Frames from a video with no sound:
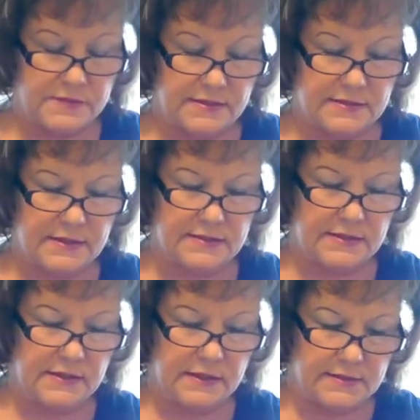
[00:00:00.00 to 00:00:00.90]
it says
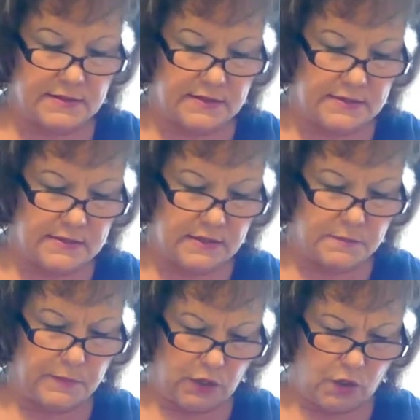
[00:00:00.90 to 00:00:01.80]
this. It says,
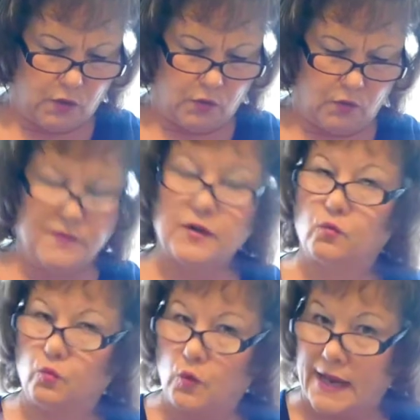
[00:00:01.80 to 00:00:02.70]
behold, the
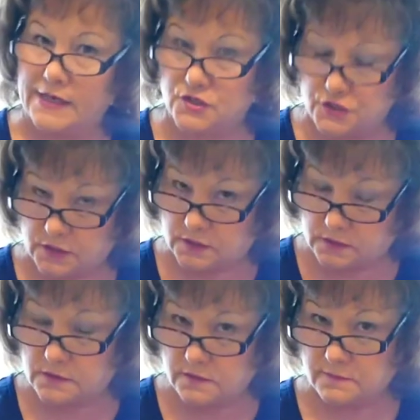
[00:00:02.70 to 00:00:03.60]

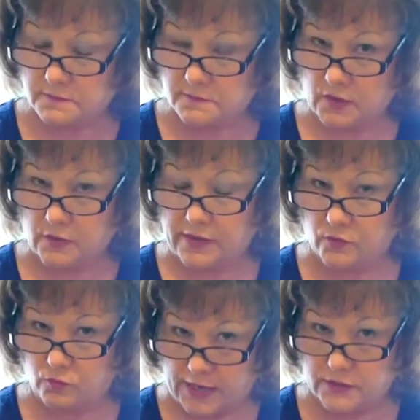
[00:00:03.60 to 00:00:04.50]
righteous, okay, the
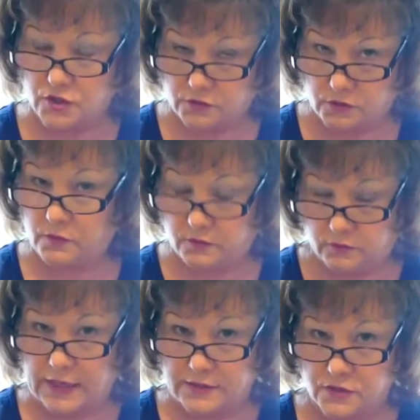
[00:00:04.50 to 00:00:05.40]
righteous, who are the
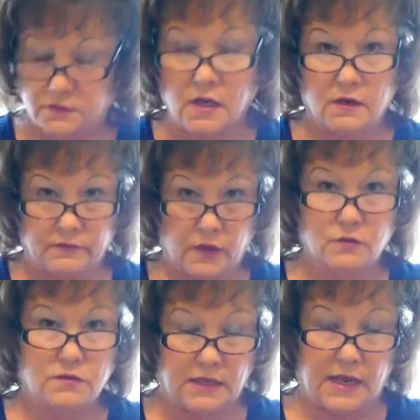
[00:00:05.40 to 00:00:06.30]
righteous?
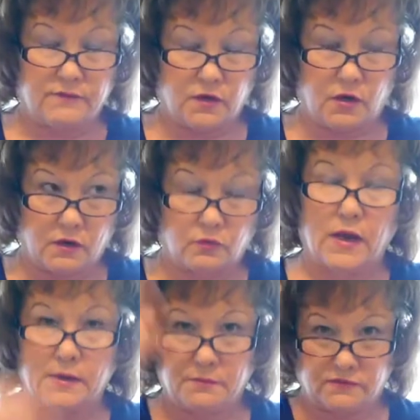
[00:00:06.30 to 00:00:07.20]
Those that have their heart
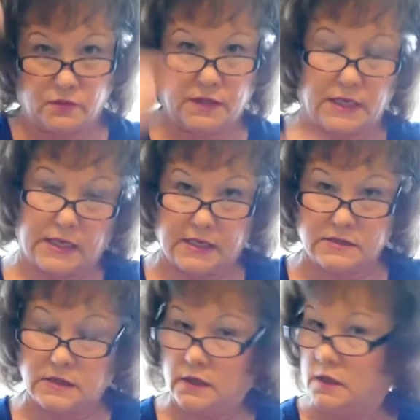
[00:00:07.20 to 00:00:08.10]
right before
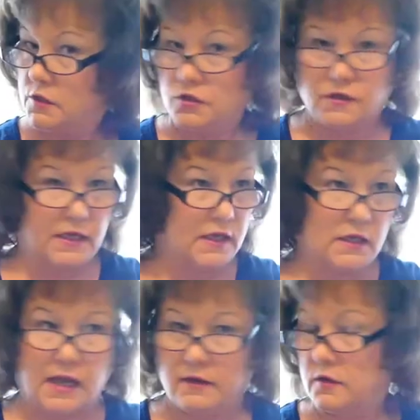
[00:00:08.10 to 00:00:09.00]
God. You
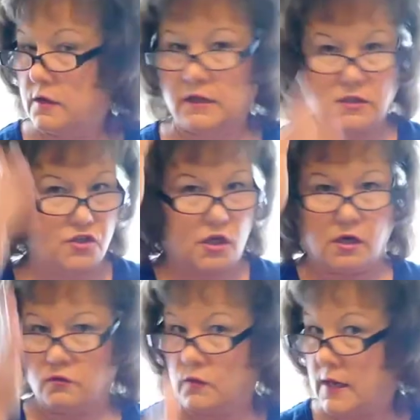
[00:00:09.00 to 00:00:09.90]
can't get your
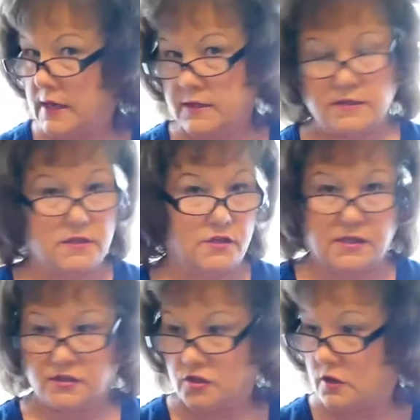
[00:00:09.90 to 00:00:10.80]
heart right until you
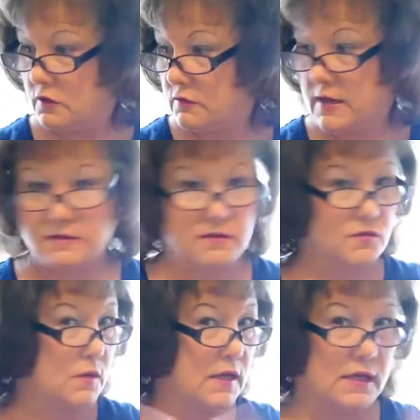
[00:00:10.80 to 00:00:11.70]
get your heart right
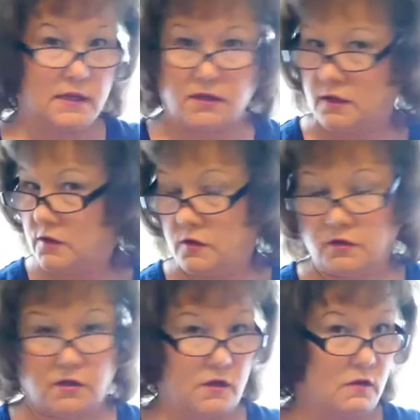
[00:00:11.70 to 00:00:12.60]
this way.
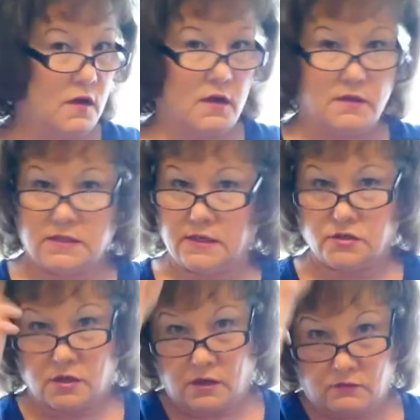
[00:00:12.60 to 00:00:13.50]
You know, to get
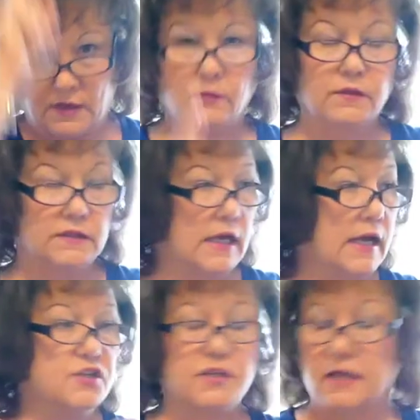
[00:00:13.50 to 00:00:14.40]
your heart right with
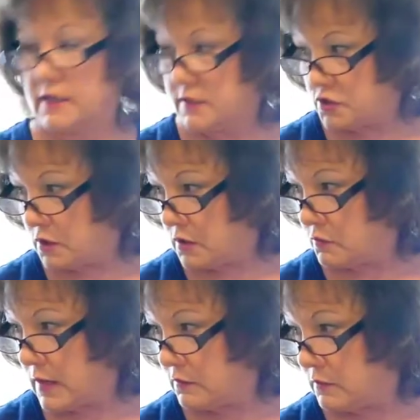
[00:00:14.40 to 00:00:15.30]
God, you got to get your heart
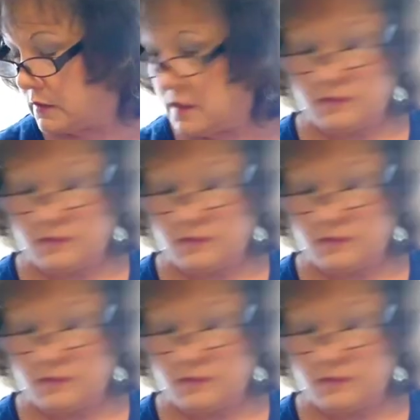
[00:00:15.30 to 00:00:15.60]
right with